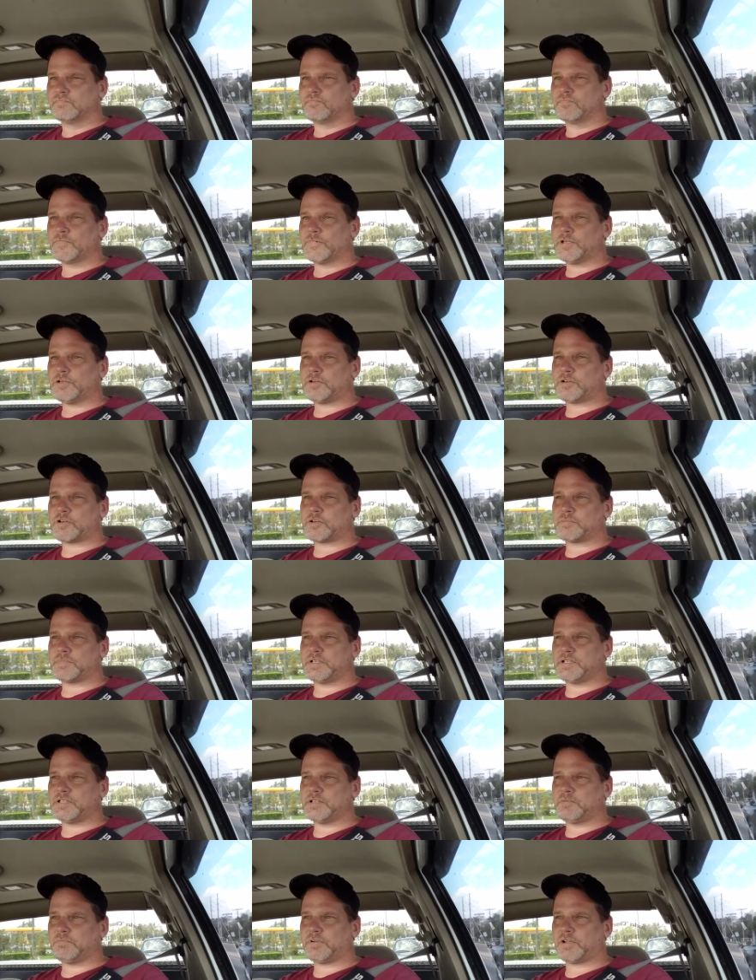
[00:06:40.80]
No
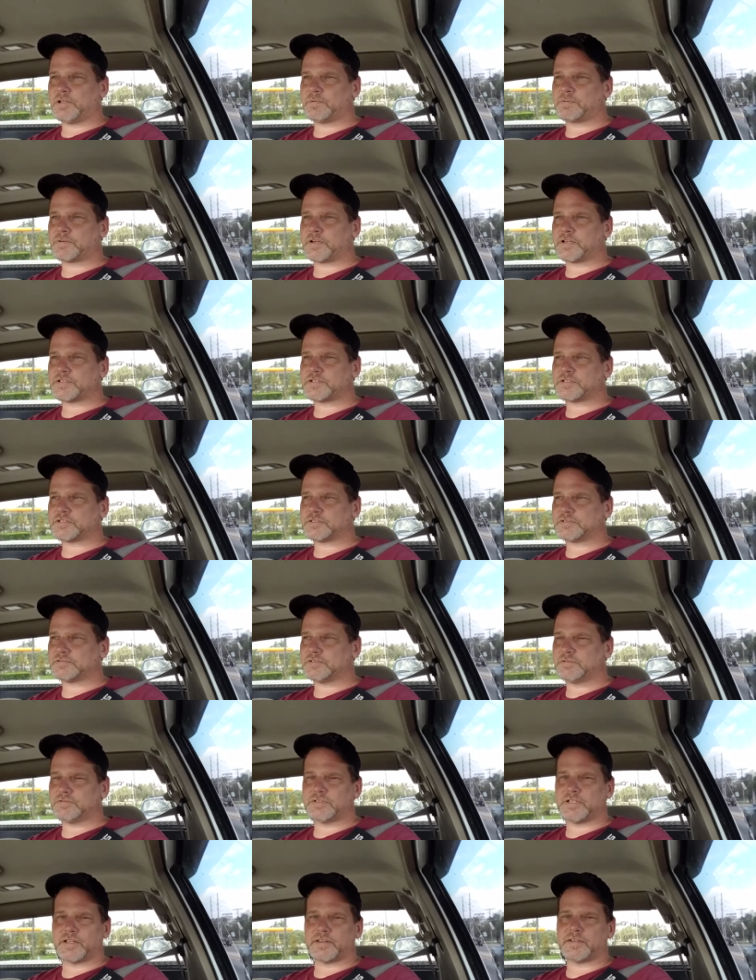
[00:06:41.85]
heartbeat, no blood pressure,
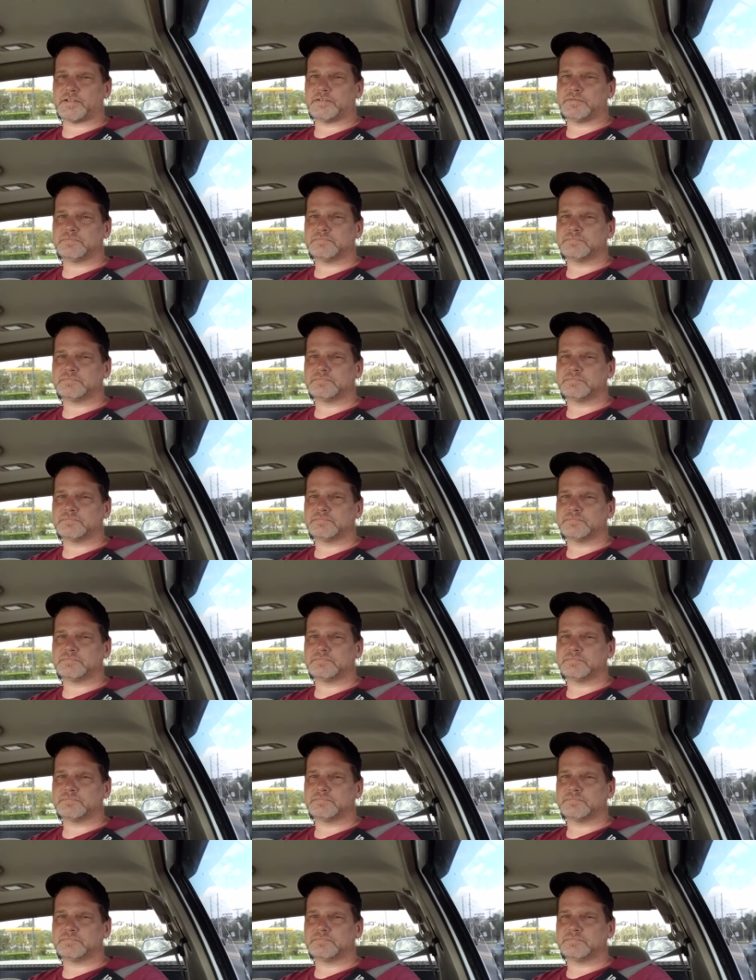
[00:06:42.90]
no nothing.